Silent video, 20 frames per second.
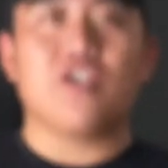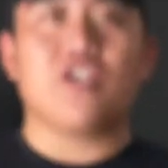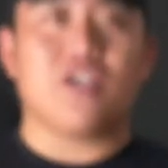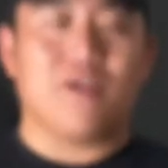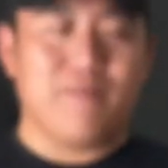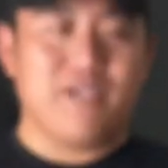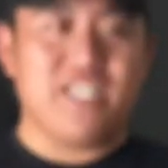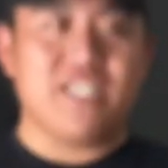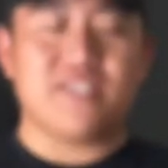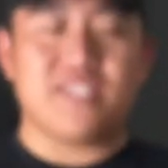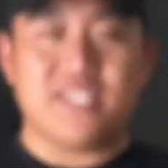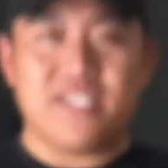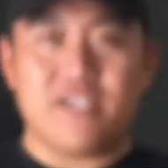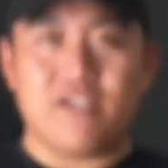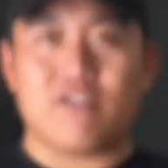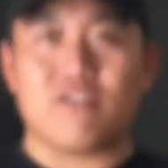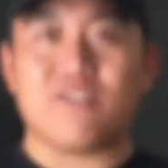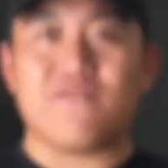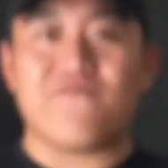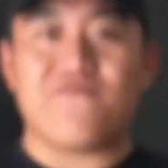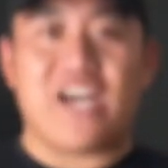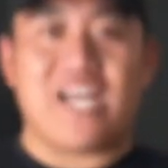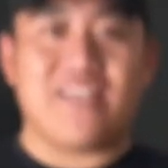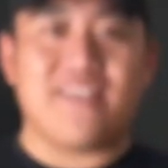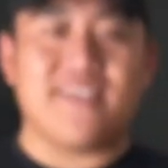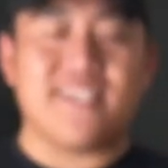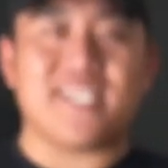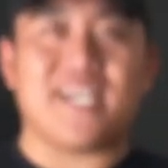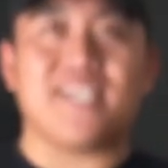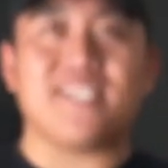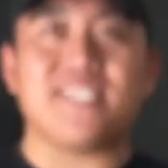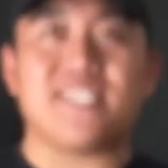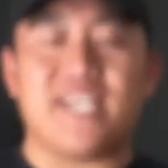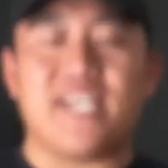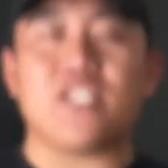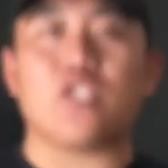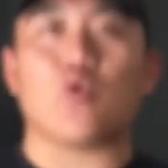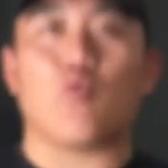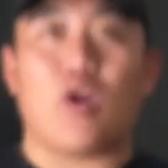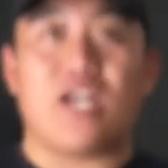Coming in theaters Valentine's
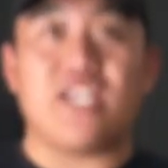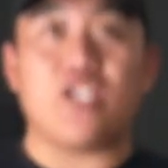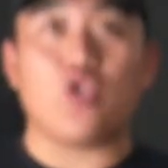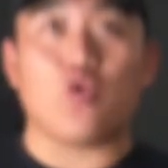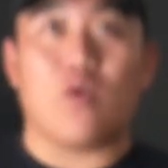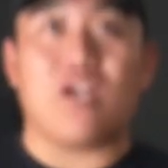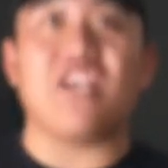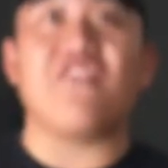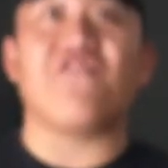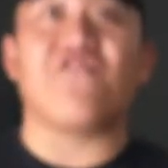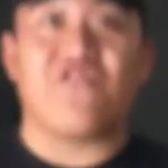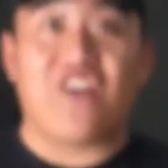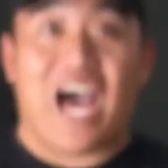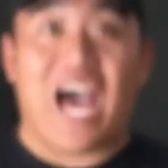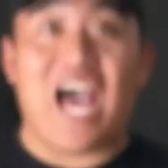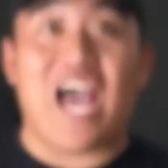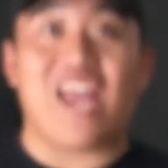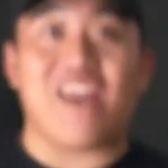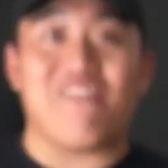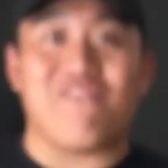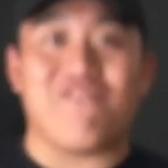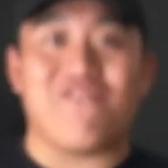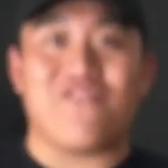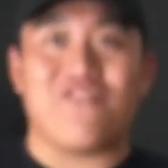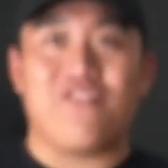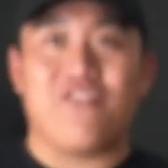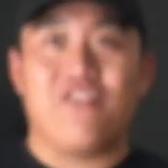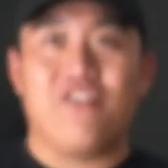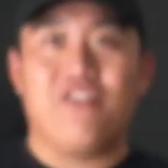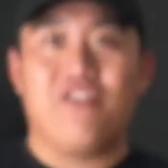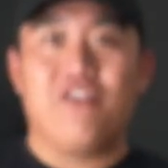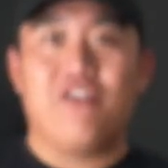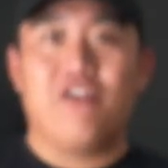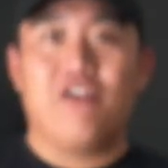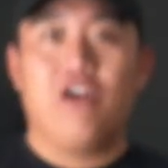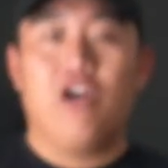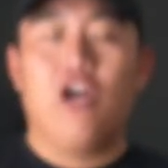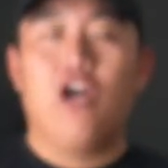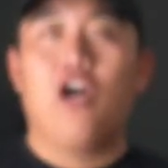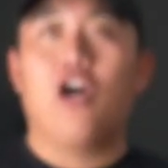Day 2025.
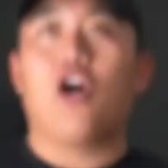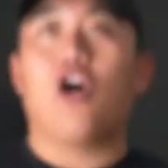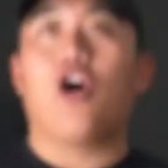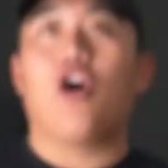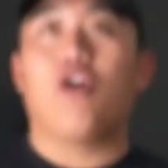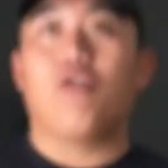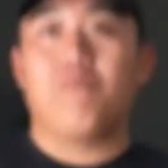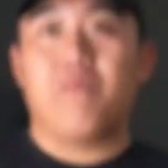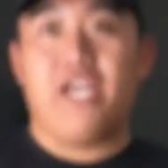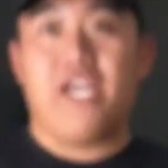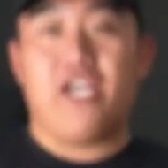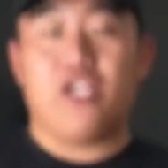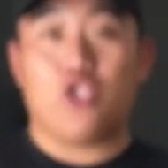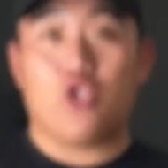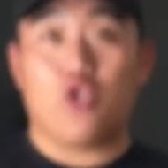Oh man,